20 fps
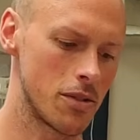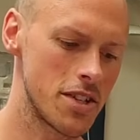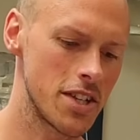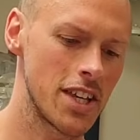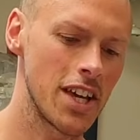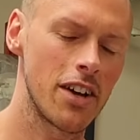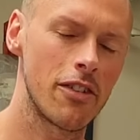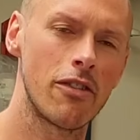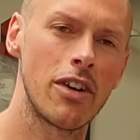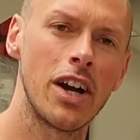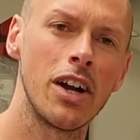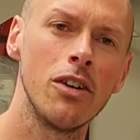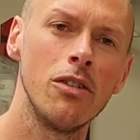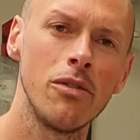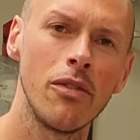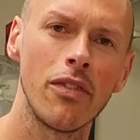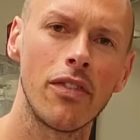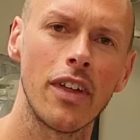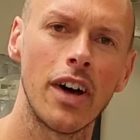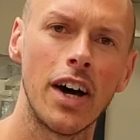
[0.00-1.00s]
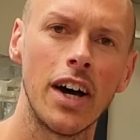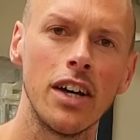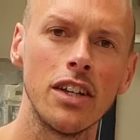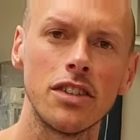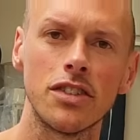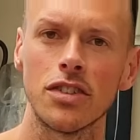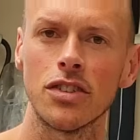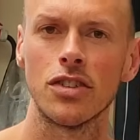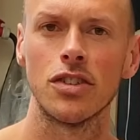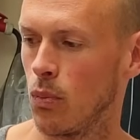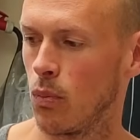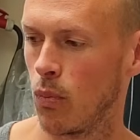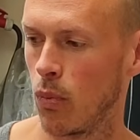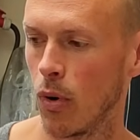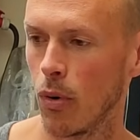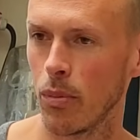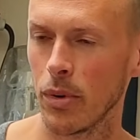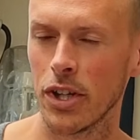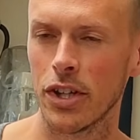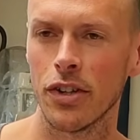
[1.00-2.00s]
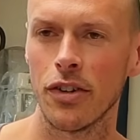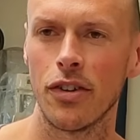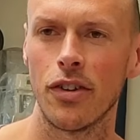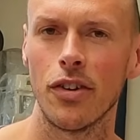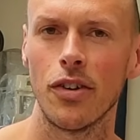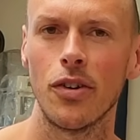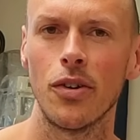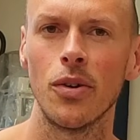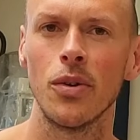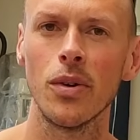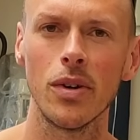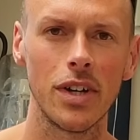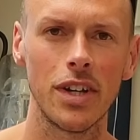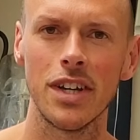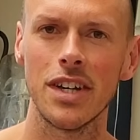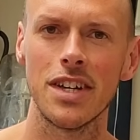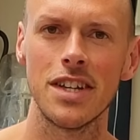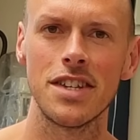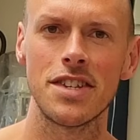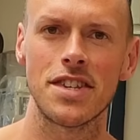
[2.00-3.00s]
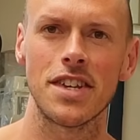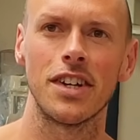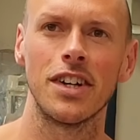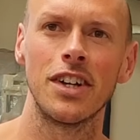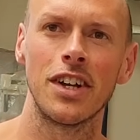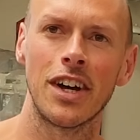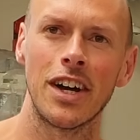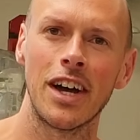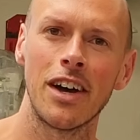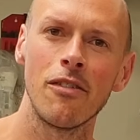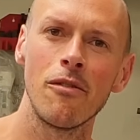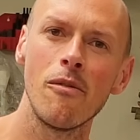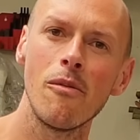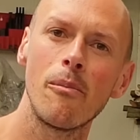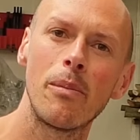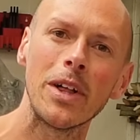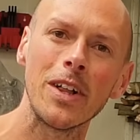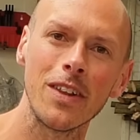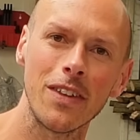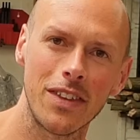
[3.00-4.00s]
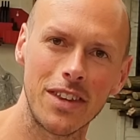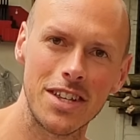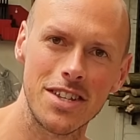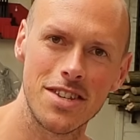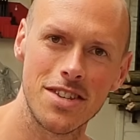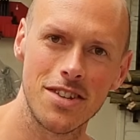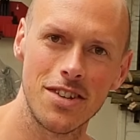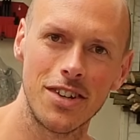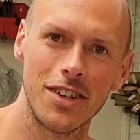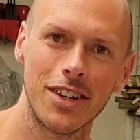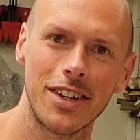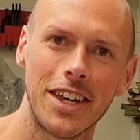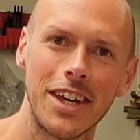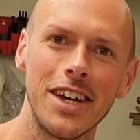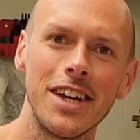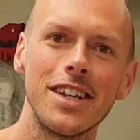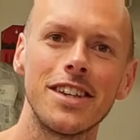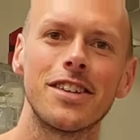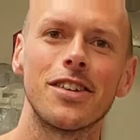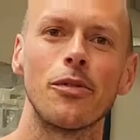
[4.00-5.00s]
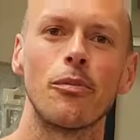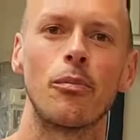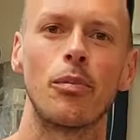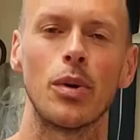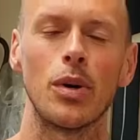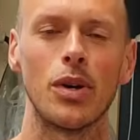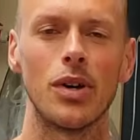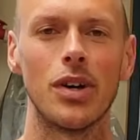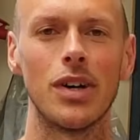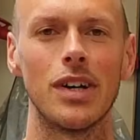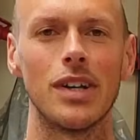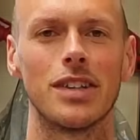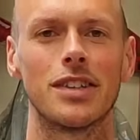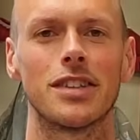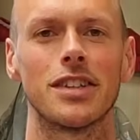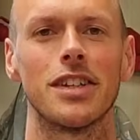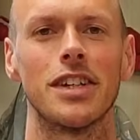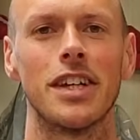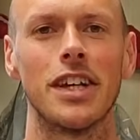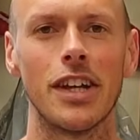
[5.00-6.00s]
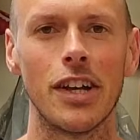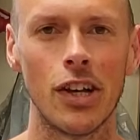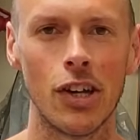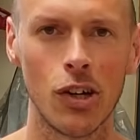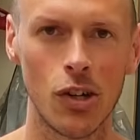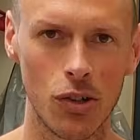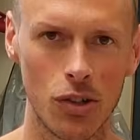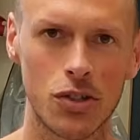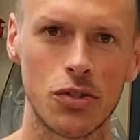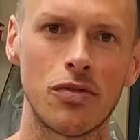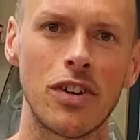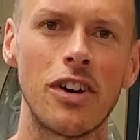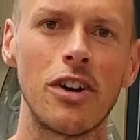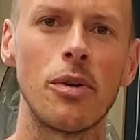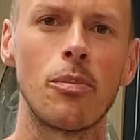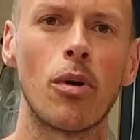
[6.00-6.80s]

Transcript: To get around that, what we can do is, and I haven't built this circuit, but it looks very